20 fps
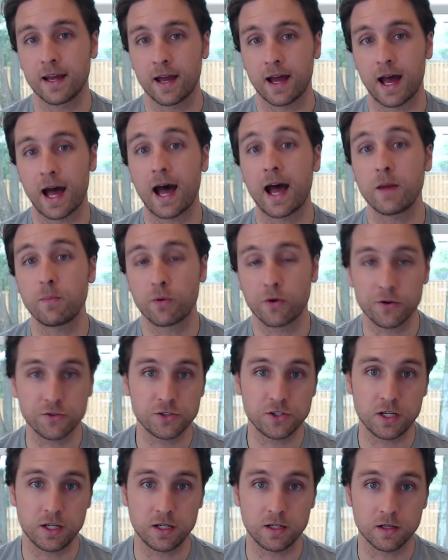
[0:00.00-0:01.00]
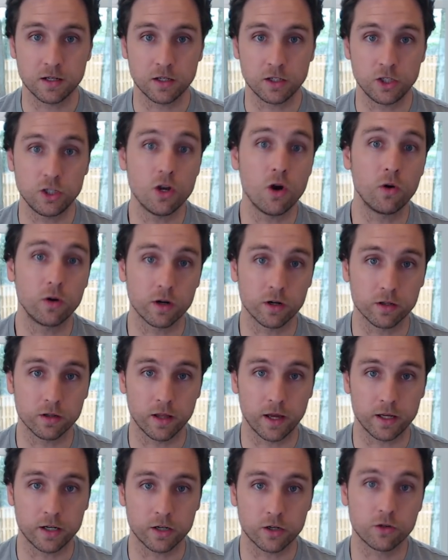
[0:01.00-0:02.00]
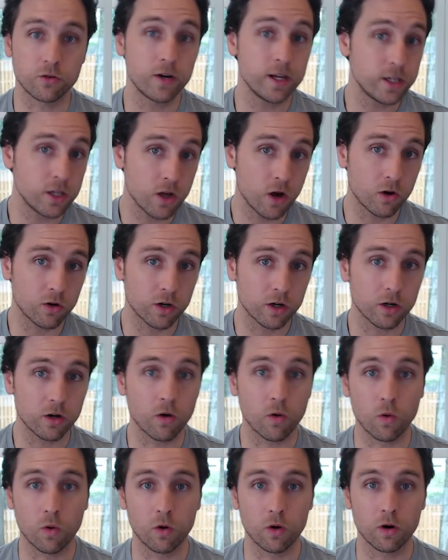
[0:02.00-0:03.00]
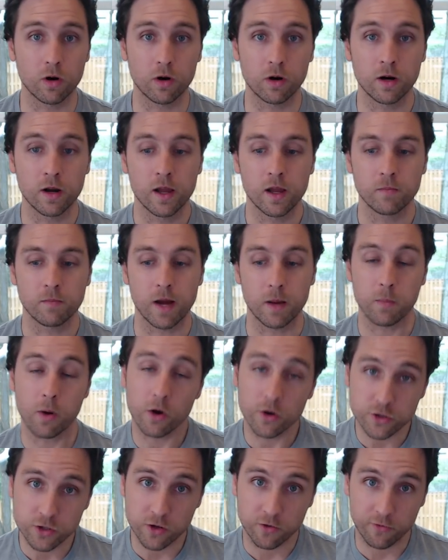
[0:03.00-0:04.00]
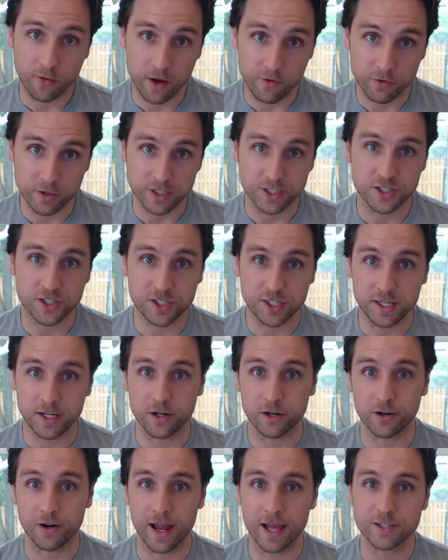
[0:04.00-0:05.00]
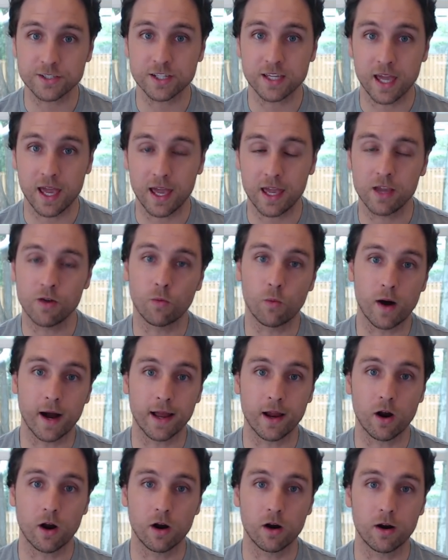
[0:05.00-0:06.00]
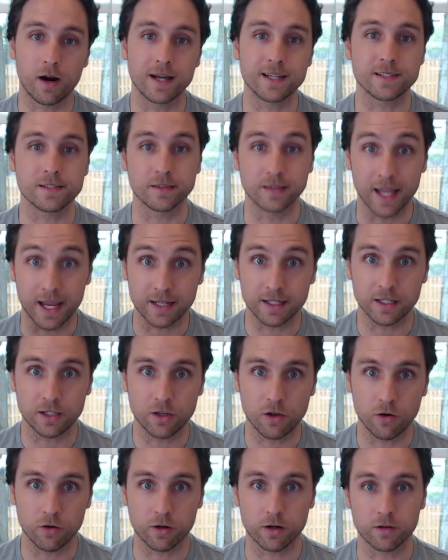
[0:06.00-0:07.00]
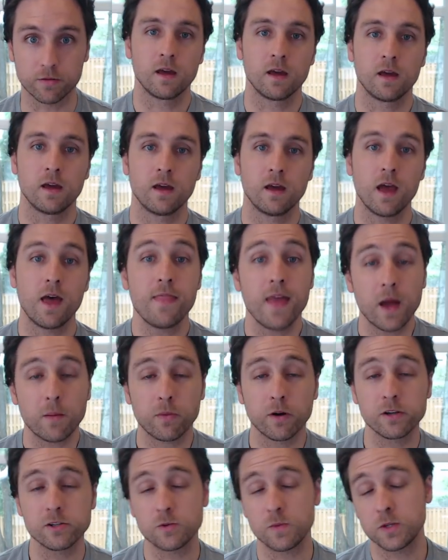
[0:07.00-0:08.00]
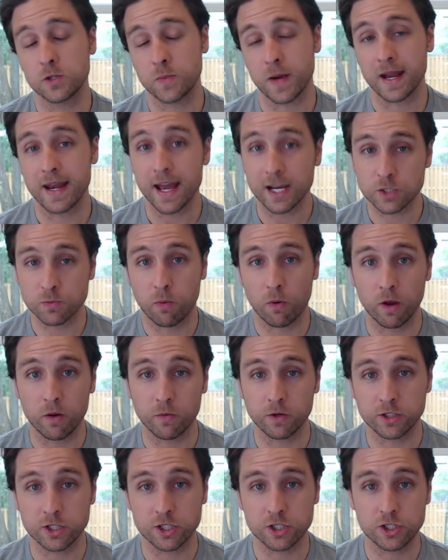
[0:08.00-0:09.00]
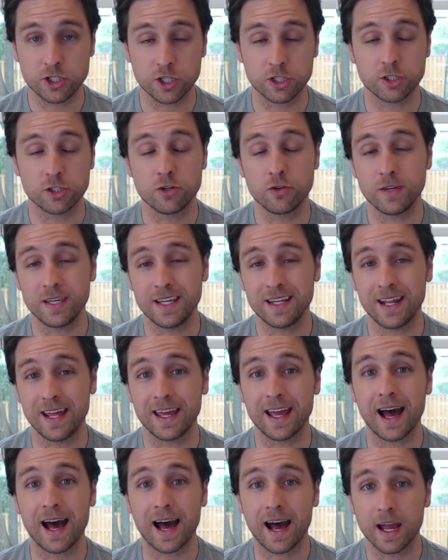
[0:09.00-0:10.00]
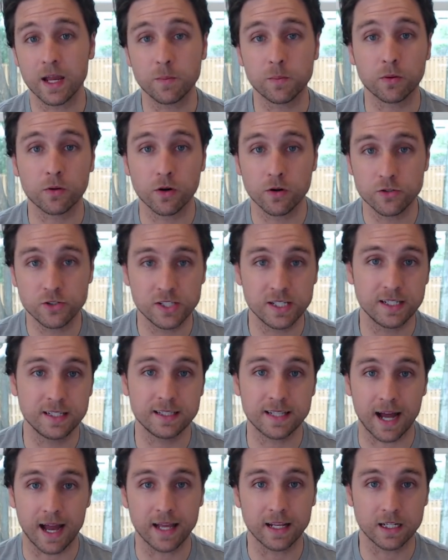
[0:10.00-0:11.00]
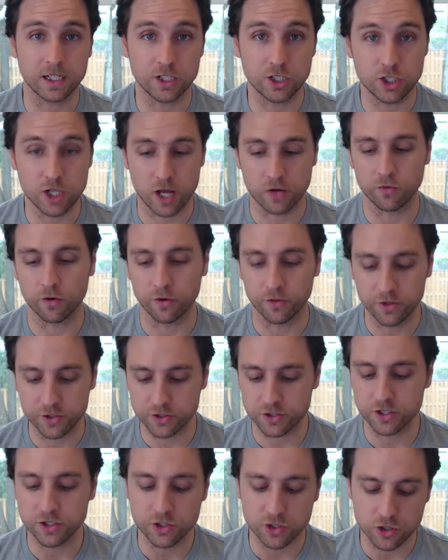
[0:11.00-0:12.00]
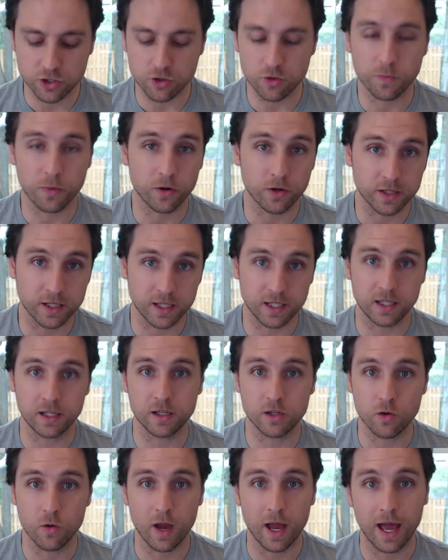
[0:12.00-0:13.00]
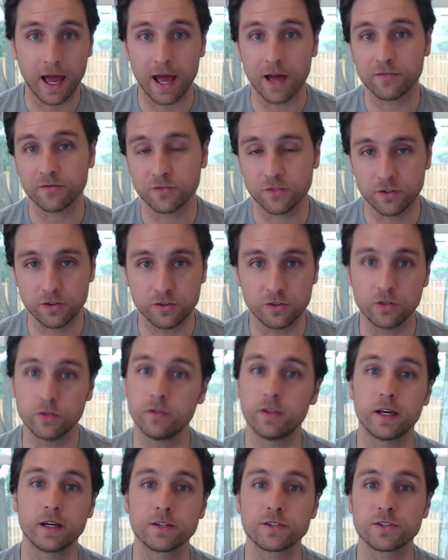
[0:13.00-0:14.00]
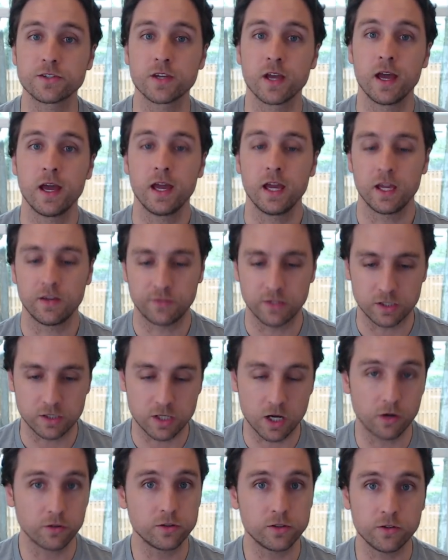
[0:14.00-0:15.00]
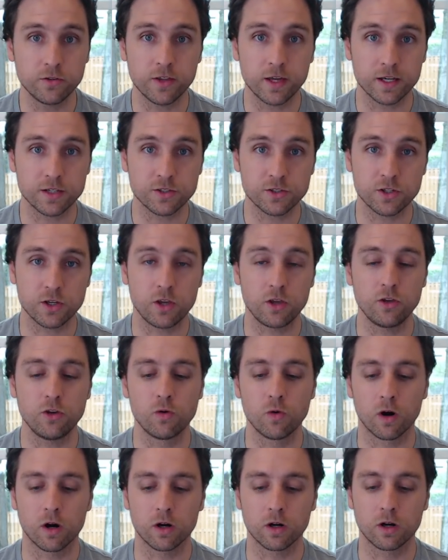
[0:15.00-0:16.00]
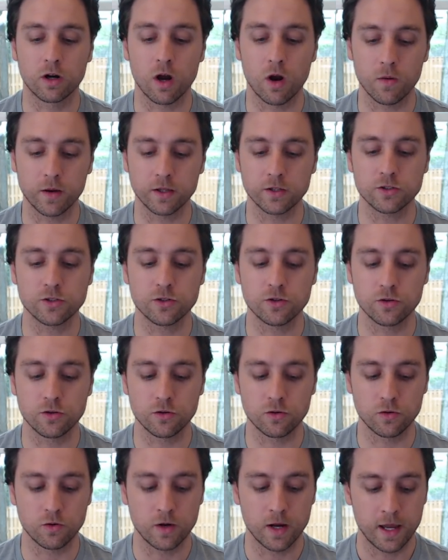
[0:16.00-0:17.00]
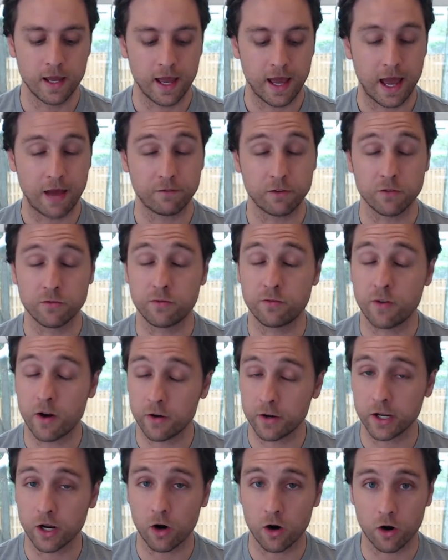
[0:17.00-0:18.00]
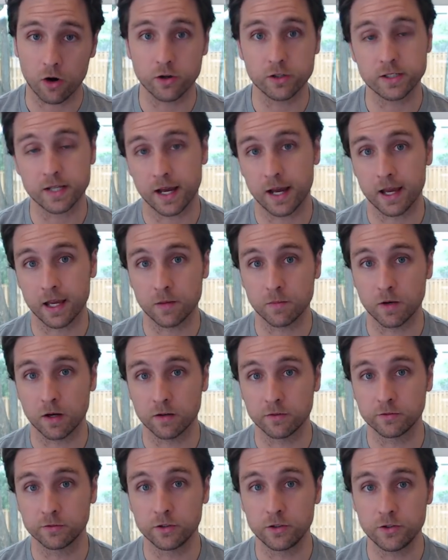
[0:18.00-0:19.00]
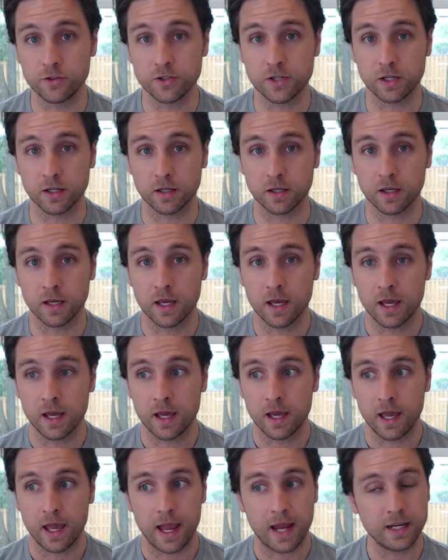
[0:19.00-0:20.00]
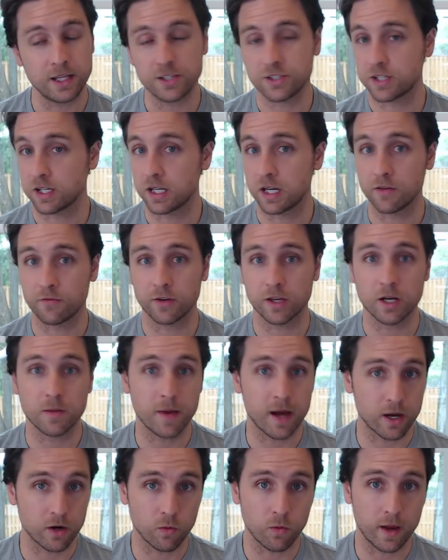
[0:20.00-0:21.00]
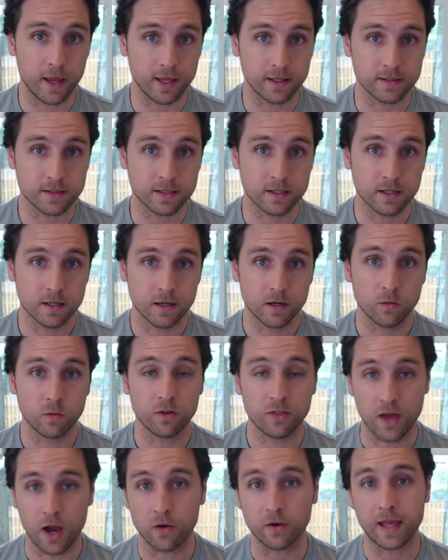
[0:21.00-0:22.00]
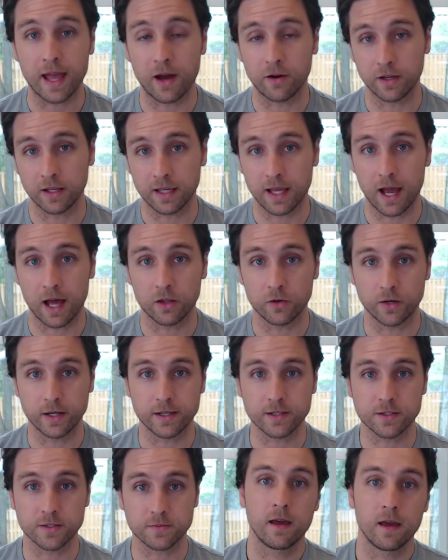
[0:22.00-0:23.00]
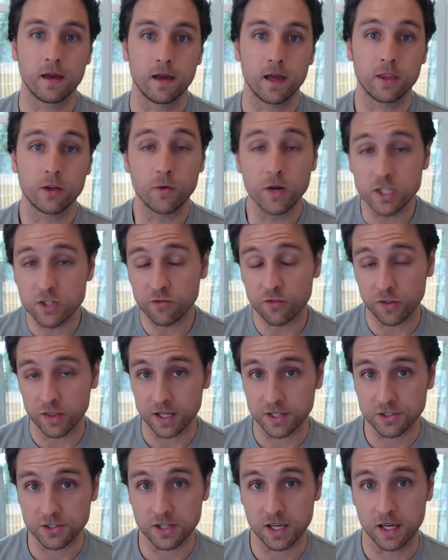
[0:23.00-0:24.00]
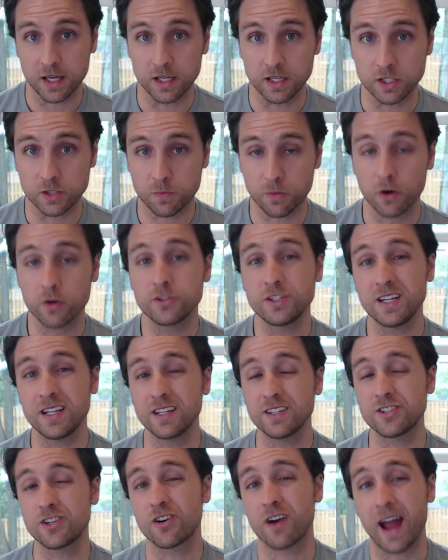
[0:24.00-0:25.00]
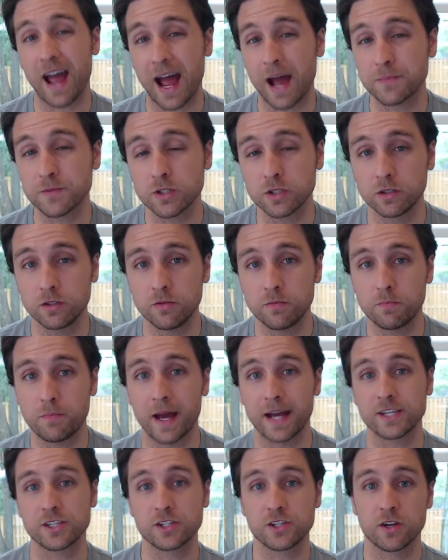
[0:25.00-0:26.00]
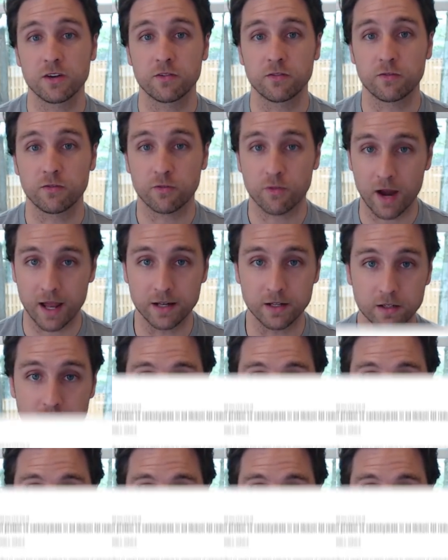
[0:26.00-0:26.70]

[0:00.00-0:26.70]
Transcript: high protein yogurt, like Greek yogurt or my personal favorite, skyr, S-K-Y-R, Icelandic yogurt. And that brings me to my next point, which is just to eat a high protein diet in general. This is super key. You have to do this. If you don't do this, you are going to have a very hard time of losing any significant amount of weight without counting calories. And the reason for this is protein is your absolute best friend